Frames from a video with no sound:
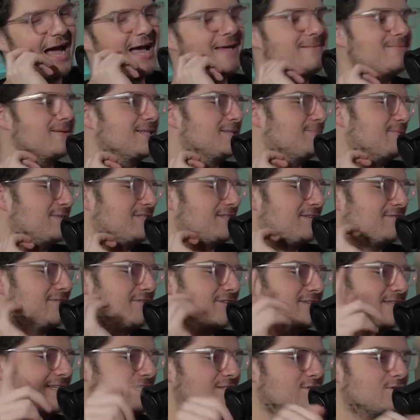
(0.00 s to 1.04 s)
I
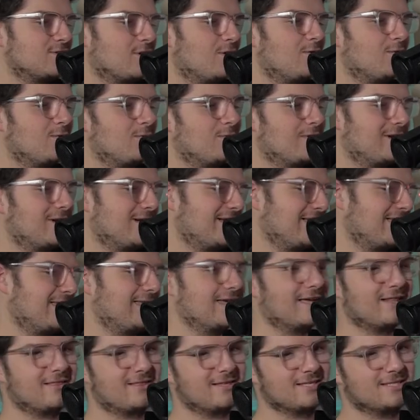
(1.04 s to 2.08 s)
specifically don't want to
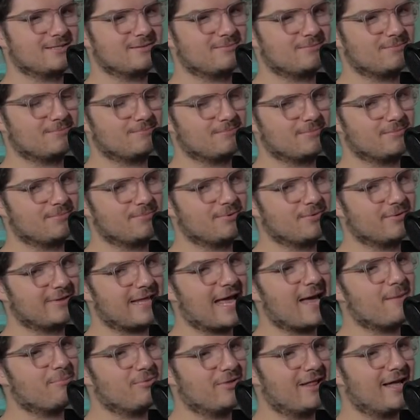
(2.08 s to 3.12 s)
get this
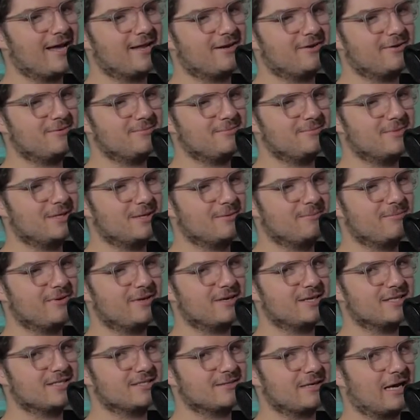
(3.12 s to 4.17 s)
that platinum. Yeah.
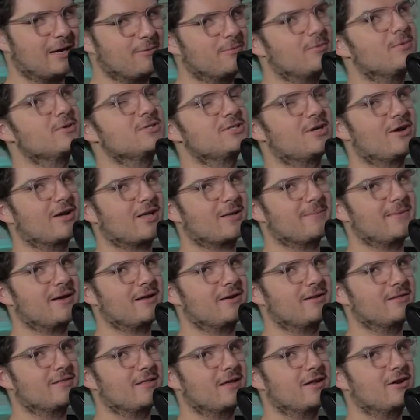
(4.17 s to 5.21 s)
Because uh, we'll talk about
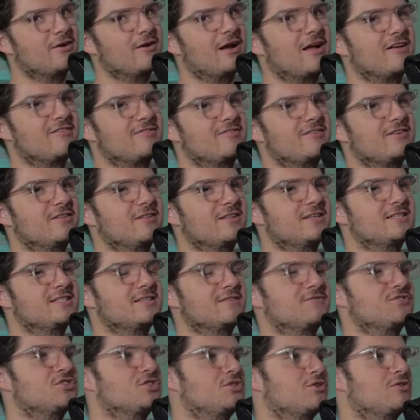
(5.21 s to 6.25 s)
it later. I feel as
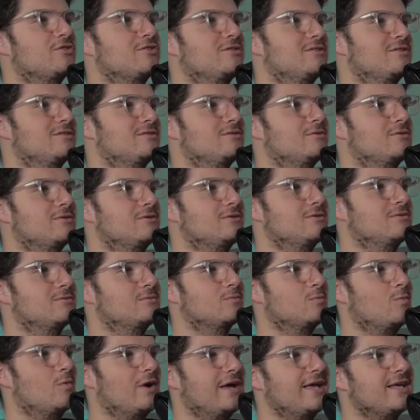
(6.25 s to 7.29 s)
if certain
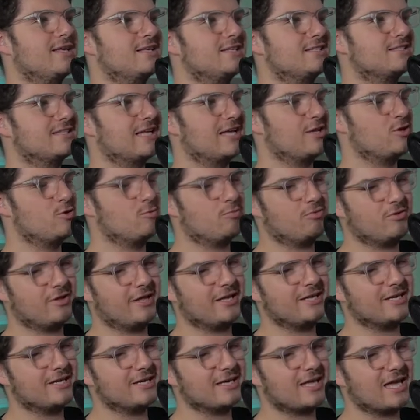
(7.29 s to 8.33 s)
ways that you
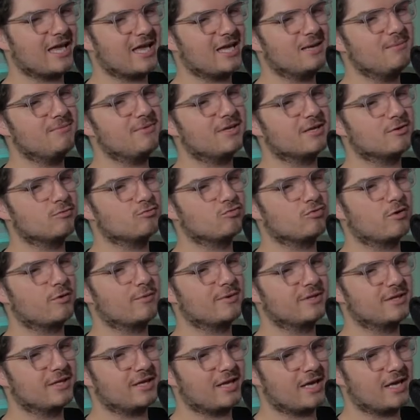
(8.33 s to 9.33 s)
play a game can ruin the